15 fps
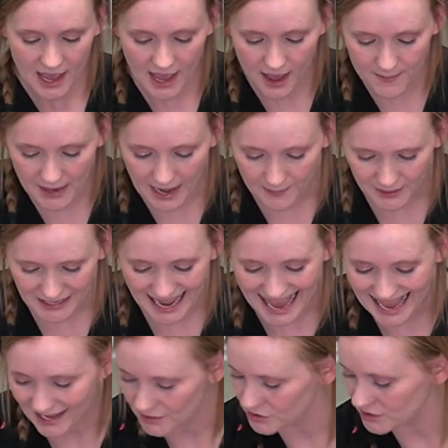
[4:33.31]
And I'm gonna
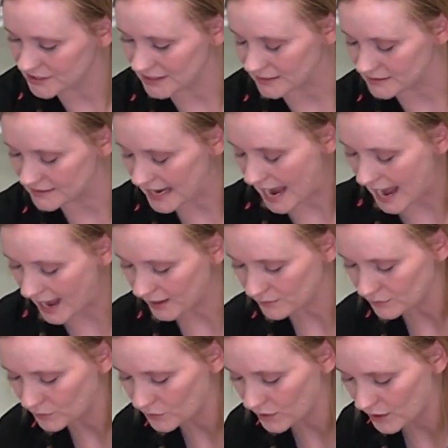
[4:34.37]
add just a tad
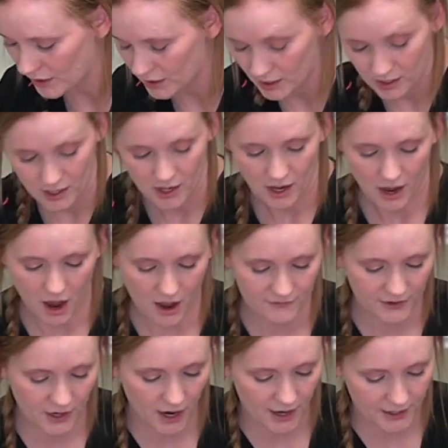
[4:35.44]
more
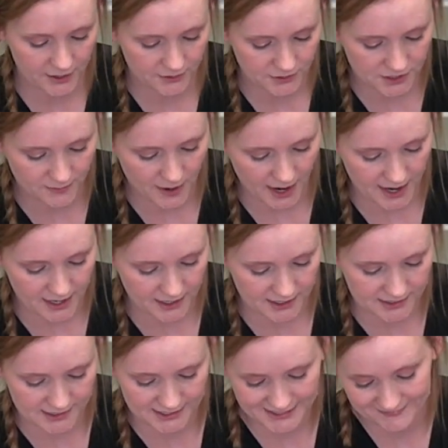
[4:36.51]
avocado to mine
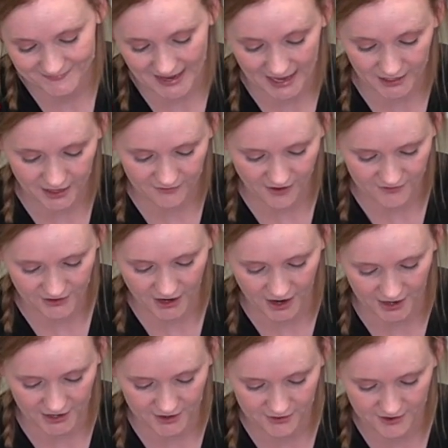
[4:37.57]
because I love
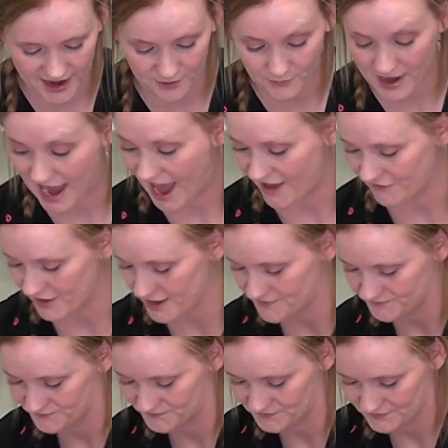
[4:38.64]
avocado and we have it.
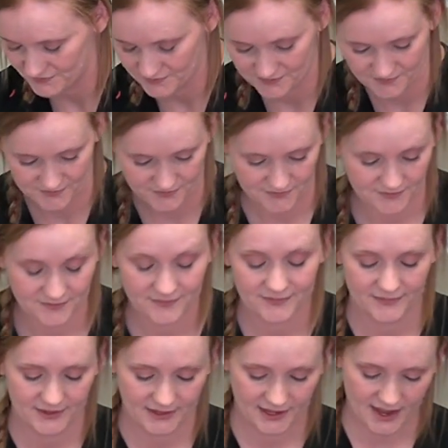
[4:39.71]

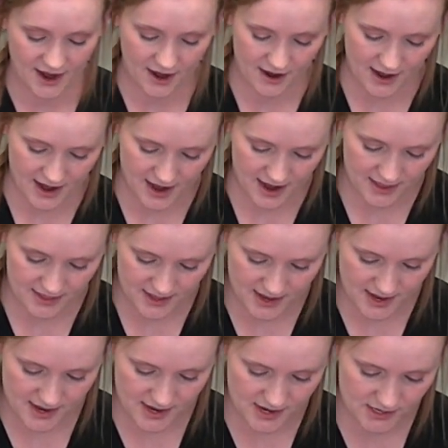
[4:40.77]
All right, and
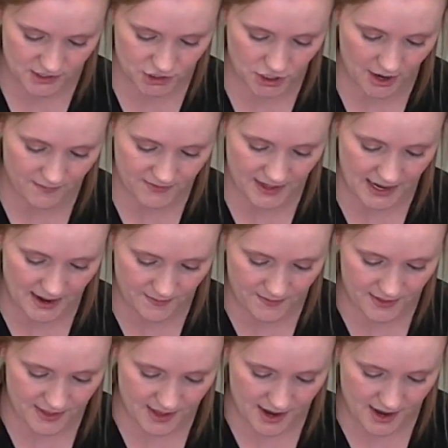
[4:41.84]
then chop that up
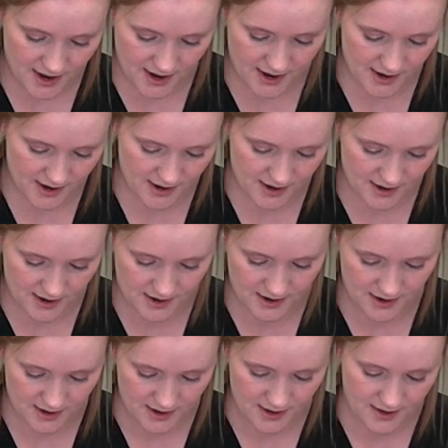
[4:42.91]
in there,
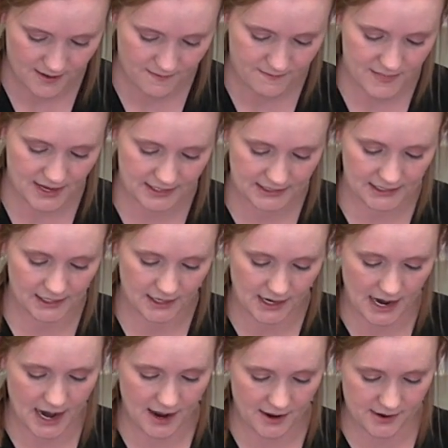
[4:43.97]
mix it
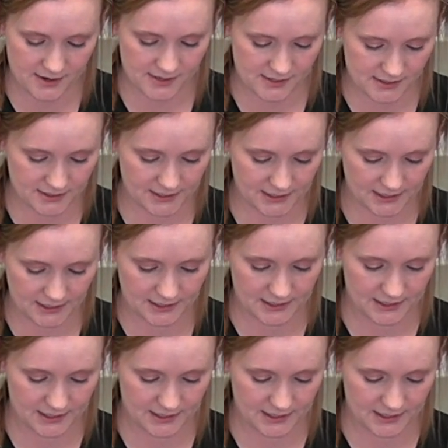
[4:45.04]
around.